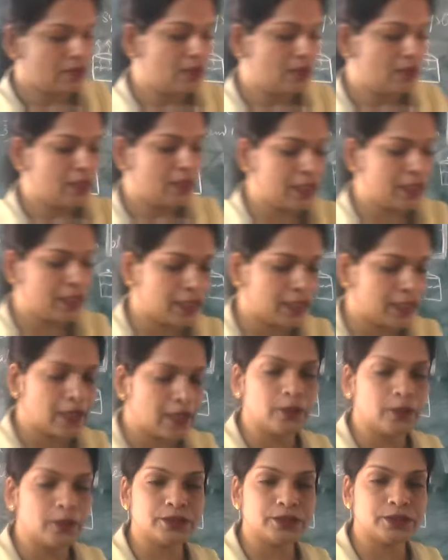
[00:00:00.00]
In a
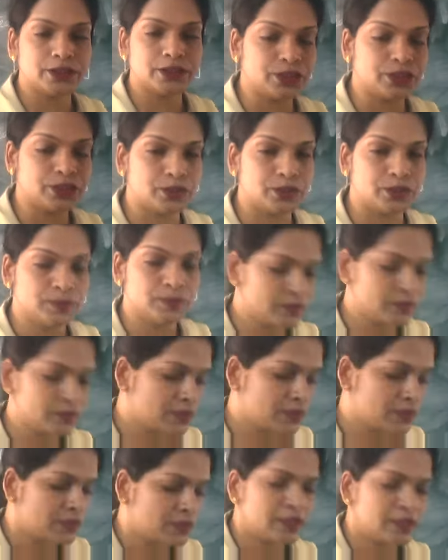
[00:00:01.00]
closed system,
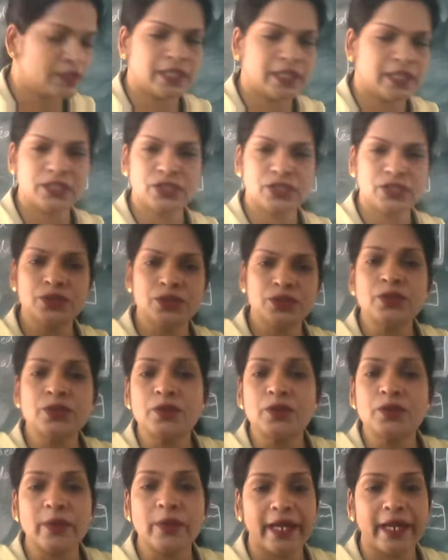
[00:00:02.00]
there is
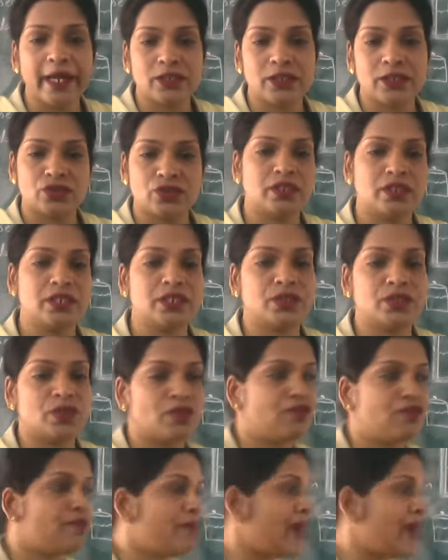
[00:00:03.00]
no exchange
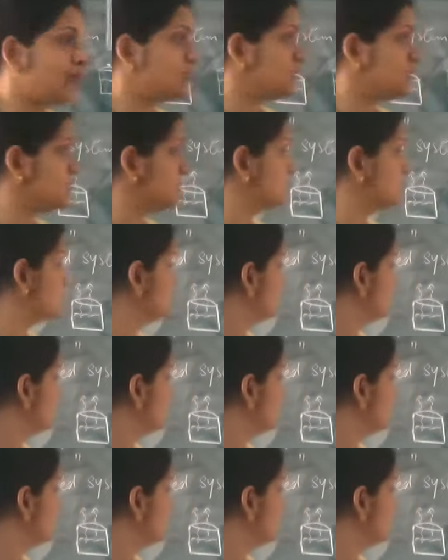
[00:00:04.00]
of matter,